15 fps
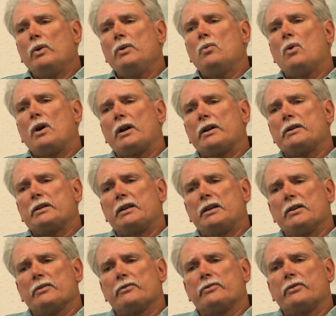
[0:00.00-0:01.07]
We wanted to
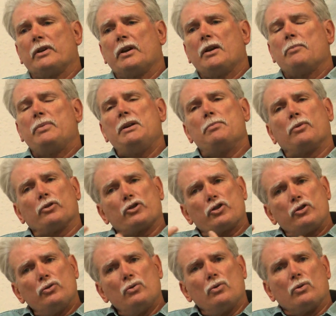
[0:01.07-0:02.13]
give
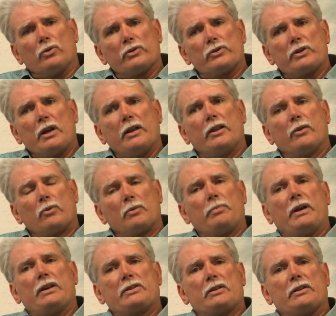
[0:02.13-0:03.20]
people tools that
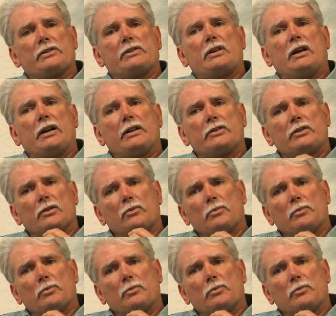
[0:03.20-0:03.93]
were based on science,